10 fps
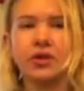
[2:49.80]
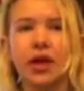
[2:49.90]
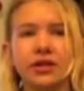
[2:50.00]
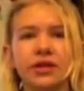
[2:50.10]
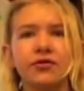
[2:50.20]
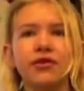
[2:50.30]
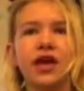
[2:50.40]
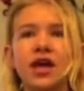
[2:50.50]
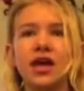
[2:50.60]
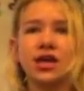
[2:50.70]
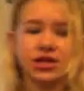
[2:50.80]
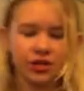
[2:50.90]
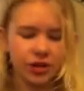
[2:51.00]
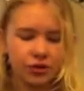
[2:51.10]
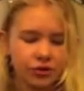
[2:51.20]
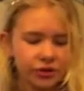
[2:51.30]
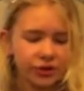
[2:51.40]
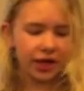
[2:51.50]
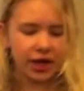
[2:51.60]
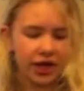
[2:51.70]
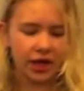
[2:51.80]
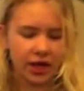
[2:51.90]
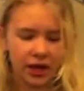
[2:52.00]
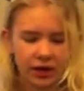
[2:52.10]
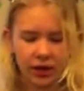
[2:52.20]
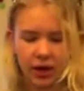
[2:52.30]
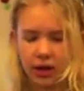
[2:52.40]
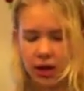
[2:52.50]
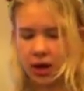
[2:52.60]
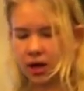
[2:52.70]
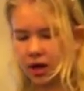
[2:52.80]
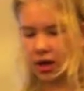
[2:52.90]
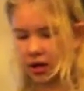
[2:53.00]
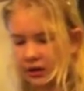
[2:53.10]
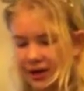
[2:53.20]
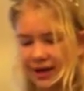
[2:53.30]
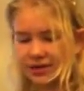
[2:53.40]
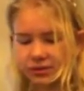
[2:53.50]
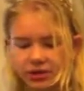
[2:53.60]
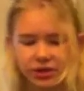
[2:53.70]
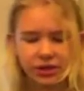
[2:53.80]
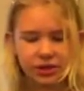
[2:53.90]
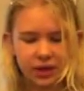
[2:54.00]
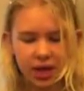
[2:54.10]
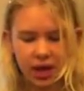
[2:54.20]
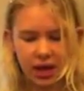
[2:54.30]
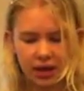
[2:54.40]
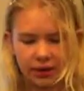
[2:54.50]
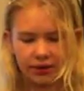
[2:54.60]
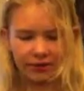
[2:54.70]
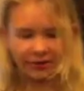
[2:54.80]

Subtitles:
conductive, it is used in light switches and